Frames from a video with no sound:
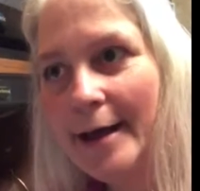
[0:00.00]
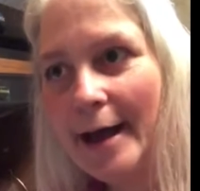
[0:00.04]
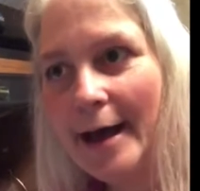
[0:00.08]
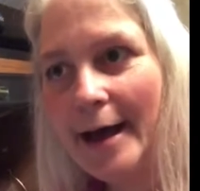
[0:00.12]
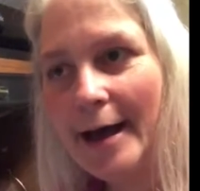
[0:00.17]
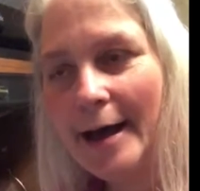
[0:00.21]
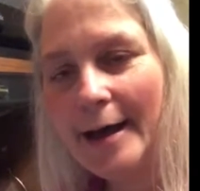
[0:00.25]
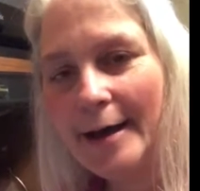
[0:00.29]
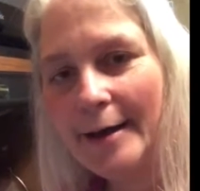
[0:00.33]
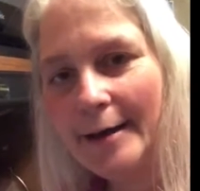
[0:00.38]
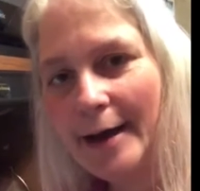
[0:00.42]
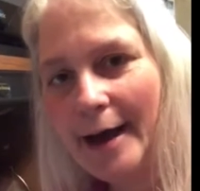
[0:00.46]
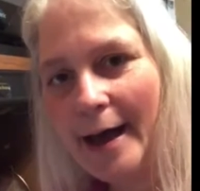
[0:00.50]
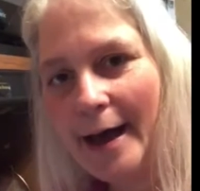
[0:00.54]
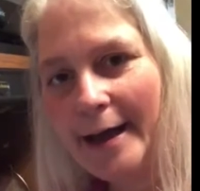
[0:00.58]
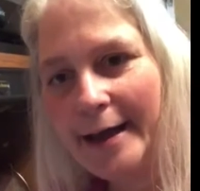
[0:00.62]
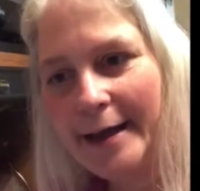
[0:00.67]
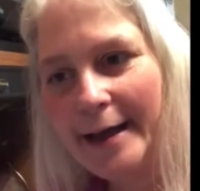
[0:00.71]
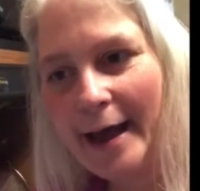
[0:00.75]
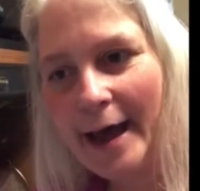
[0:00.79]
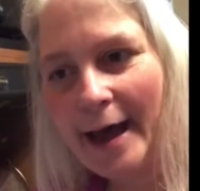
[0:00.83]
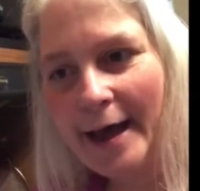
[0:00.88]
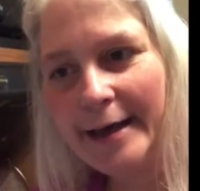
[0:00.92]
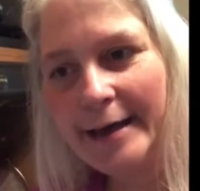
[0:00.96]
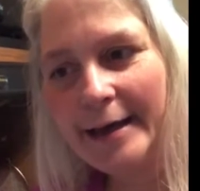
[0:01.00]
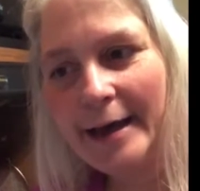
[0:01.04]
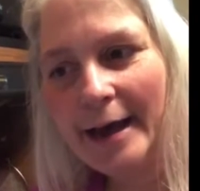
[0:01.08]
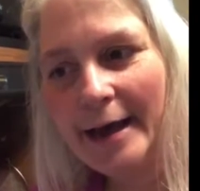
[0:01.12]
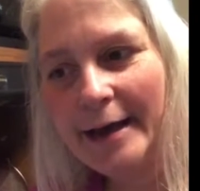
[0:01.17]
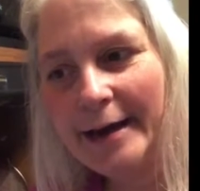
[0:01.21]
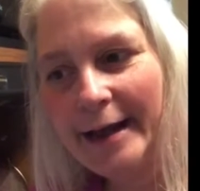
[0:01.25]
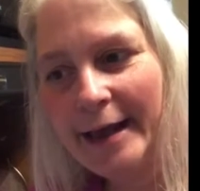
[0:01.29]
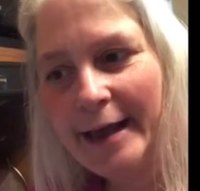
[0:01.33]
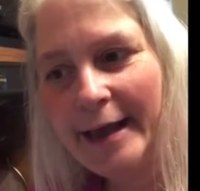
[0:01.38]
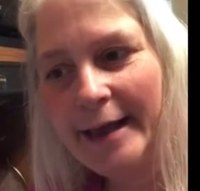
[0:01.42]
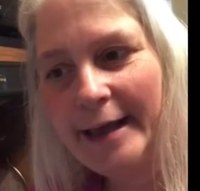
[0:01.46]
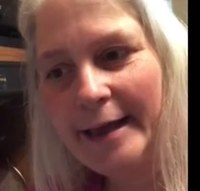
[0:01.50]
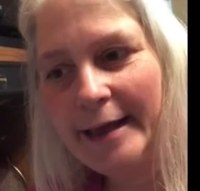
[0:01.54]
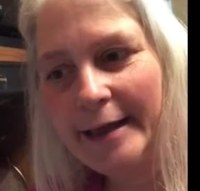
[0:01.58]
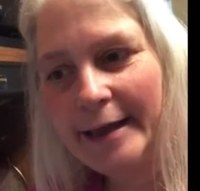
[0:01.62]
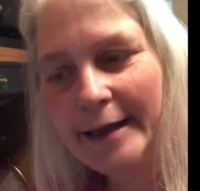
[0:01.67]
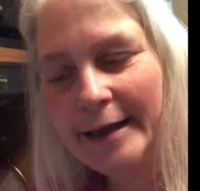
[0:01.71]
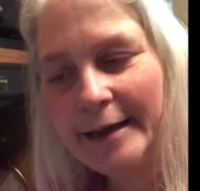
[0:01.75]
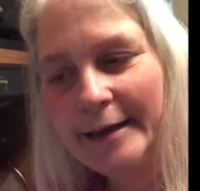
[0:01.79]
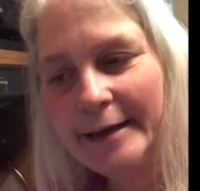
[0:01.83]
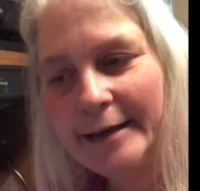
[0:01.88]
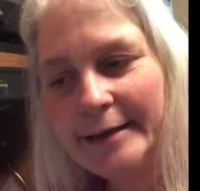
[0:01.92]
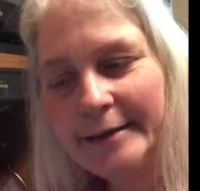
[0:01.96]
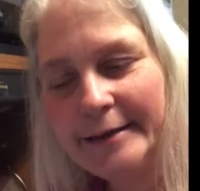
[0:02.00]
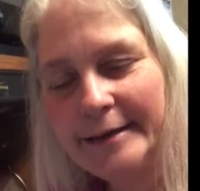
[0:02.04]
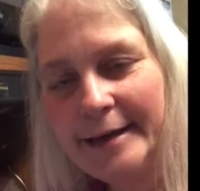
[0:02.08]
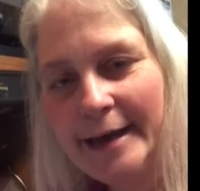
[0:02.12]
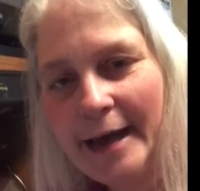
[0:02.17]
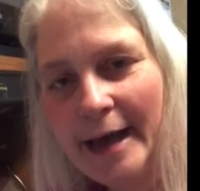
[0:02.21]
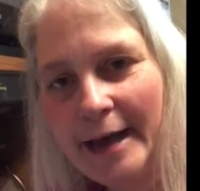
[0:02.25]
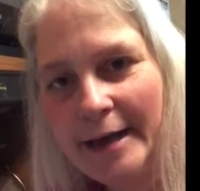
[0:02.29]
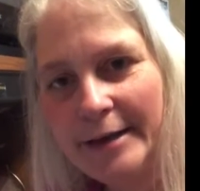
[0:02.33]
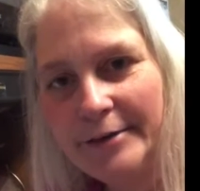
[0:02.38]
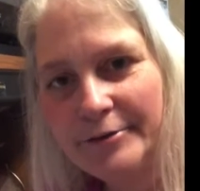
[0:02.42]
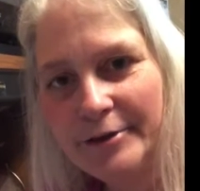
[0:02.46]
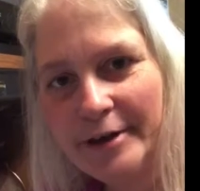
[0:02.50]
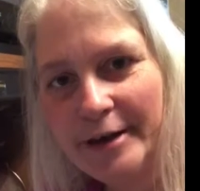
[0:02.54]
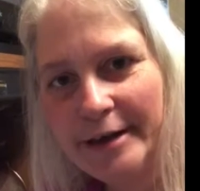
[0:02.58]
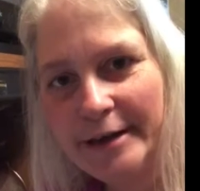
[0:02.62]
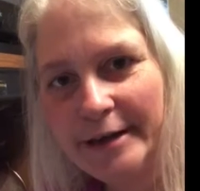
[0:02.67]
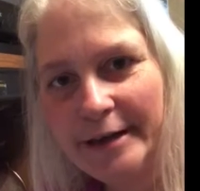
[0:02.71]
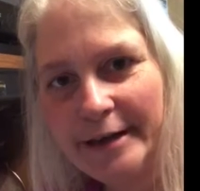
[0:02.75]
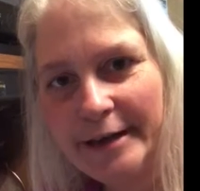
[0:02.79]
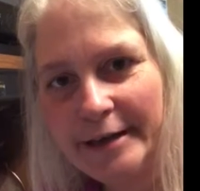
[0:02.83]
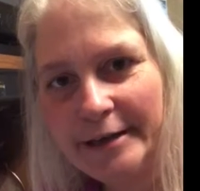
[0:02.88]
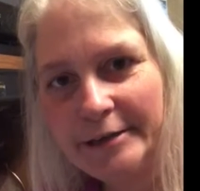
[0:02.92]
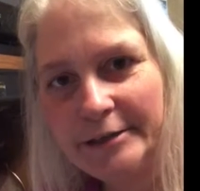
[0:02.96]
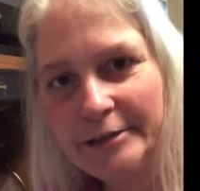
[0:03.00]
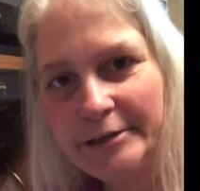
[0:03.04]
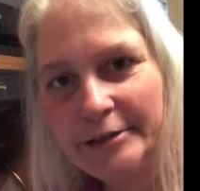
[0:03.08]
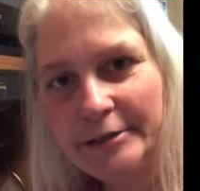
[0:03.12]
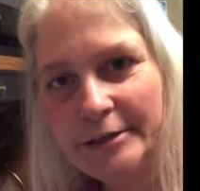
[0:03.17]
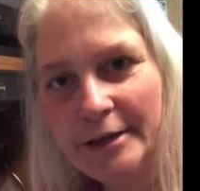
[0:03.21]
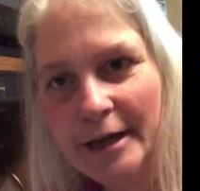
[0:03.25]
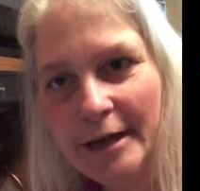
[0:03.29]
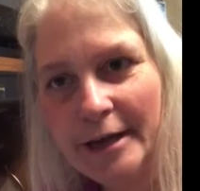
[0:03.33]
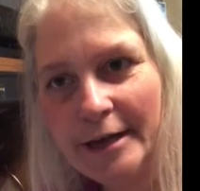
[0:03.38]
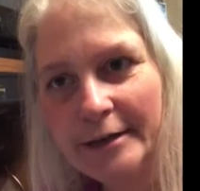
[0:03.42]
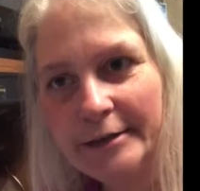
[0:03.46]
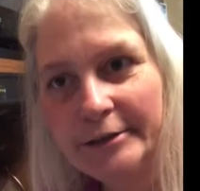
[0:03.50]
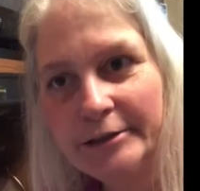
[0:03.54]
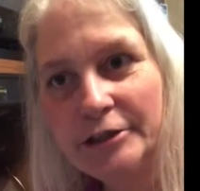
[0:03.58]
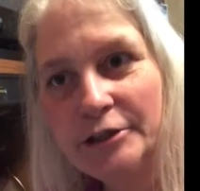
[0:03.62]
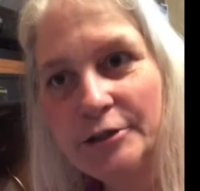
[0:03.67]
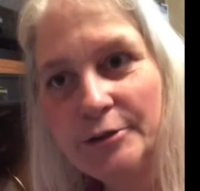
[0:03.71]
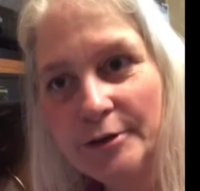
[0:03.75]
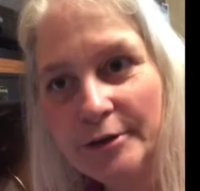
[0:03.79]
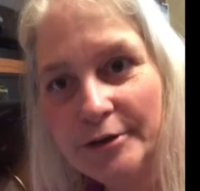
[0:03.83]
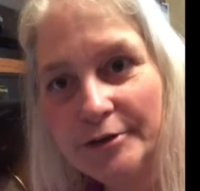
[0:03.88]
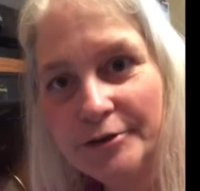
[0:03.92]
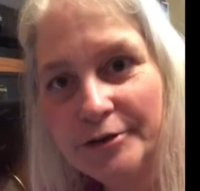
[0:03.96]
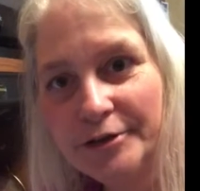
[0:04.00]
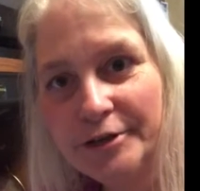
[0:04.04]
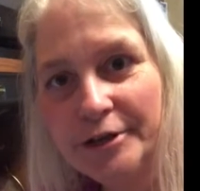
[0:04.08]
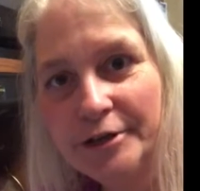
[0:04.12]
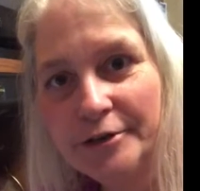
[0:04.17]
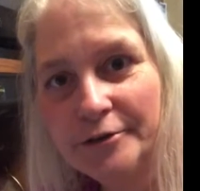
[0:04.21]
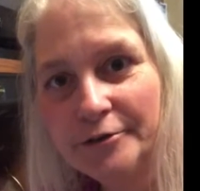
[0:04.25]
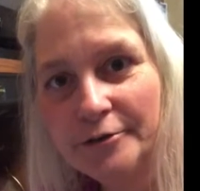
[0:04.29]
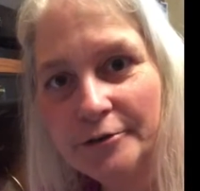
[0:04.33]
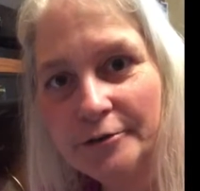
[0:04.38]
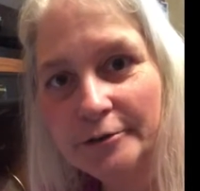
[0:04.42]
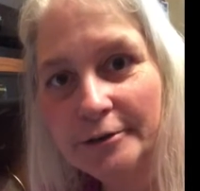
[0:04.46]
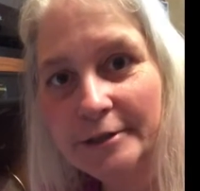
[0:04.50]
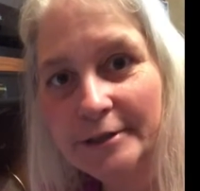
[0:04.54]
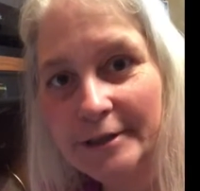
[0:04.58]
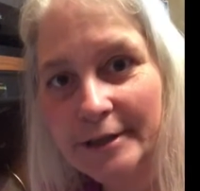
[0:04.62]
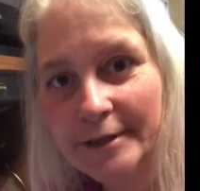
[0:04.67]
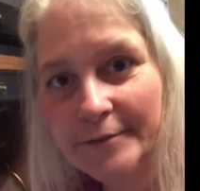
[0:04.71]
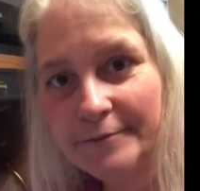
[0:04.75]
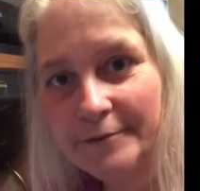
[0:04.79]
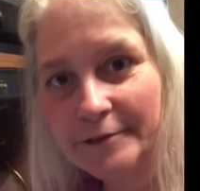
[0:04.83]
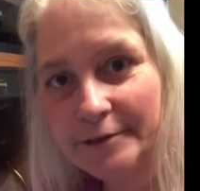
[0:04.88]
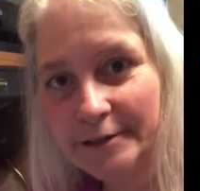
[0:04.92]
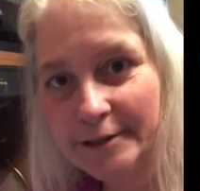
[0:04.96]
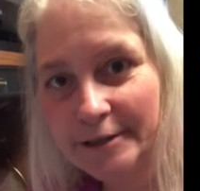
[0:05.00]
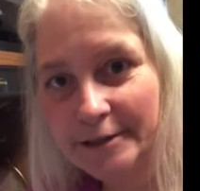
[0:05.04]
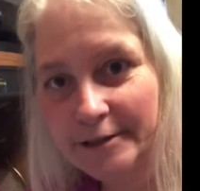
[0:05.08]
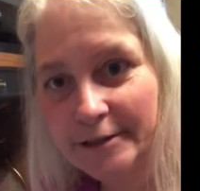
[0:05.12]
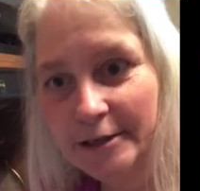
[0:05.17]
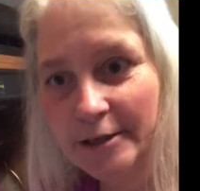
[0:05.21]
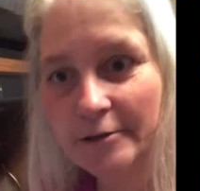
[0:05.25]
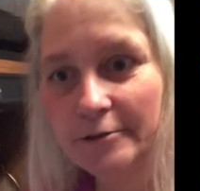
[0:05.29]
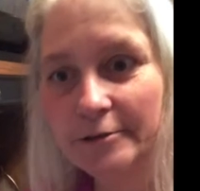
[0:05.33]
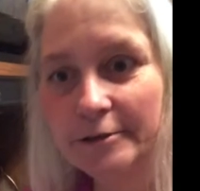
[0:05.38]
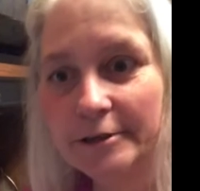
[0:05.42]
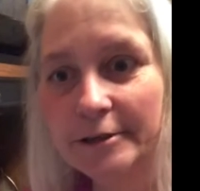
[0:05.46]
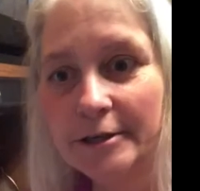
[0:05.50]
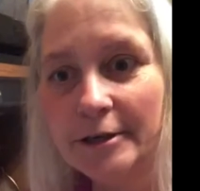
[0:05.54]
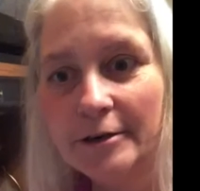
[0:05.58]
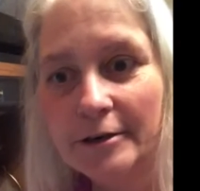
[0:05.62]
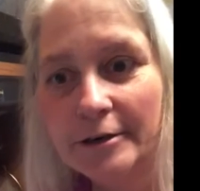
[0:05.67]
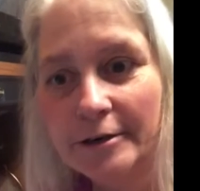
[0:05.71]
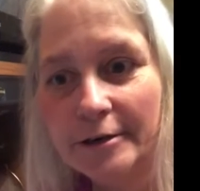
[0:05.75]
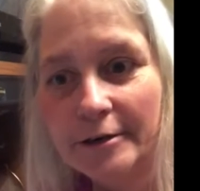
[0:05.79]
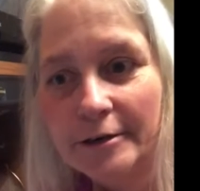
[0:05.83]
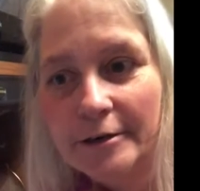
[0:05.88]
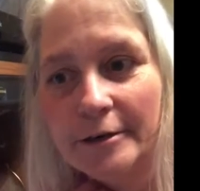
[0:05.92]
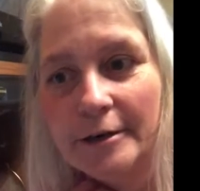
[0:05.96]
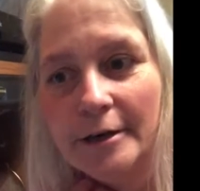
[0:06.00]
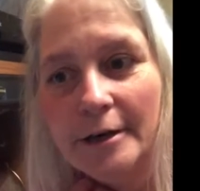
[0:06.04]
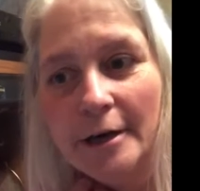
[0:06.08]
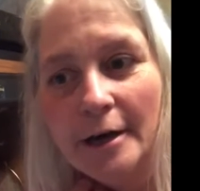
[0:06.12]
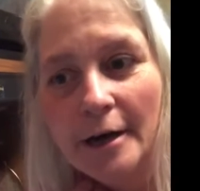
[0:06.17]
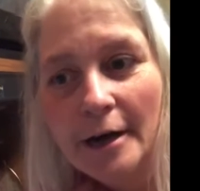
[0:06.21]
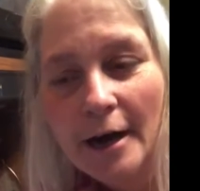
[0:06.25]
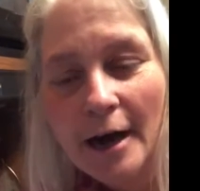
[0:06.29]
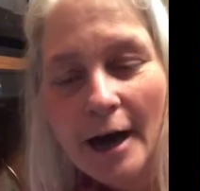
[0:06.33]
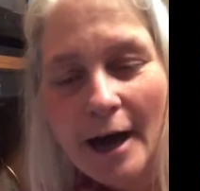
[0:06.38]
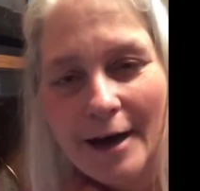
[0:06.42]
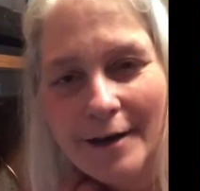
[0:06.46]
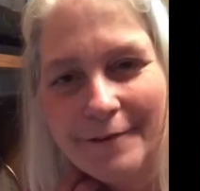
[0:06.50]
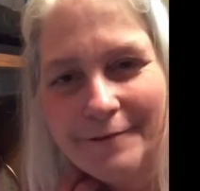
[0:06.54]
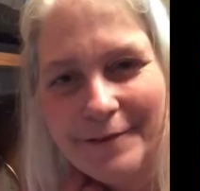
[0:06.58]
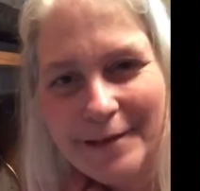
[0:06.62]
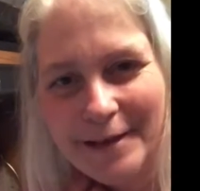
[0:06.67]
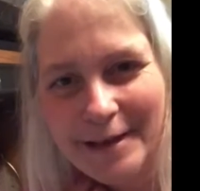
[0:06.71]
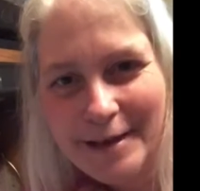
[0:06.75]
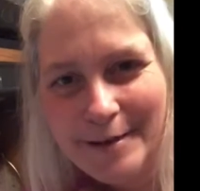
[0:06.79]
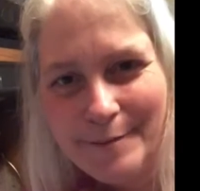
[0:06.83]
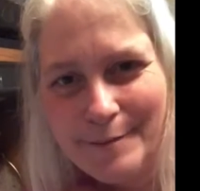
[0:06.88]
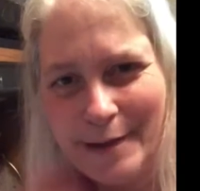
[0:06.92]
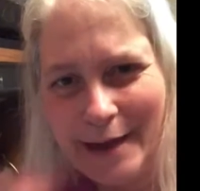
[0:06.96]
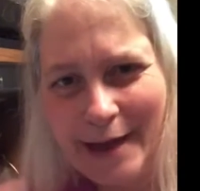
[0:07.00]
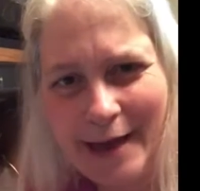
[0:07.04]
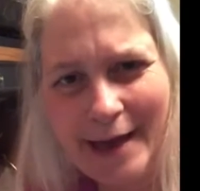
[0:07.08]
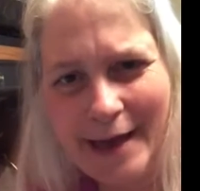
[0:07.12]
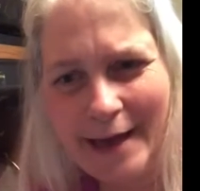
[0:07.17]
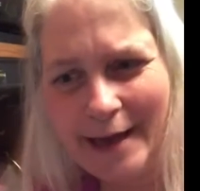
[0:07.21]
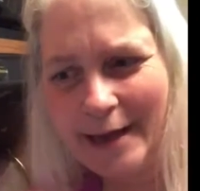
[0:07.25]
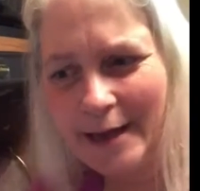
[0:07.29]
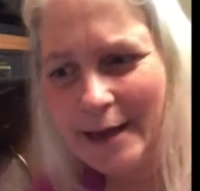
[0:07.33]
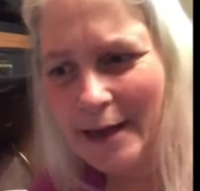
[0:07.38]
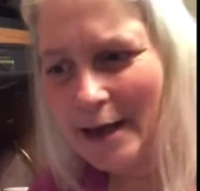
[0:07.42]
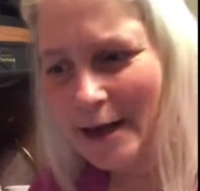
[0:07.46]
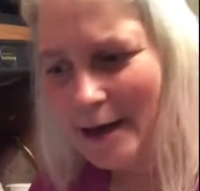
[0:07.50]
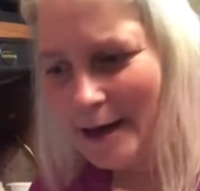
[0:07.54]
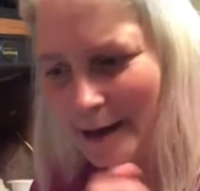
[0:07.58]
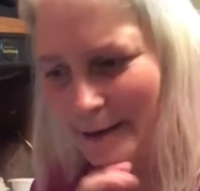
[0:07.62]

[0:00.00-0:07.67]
I got a dehydrated 200-year-old San Francisco starter off eBay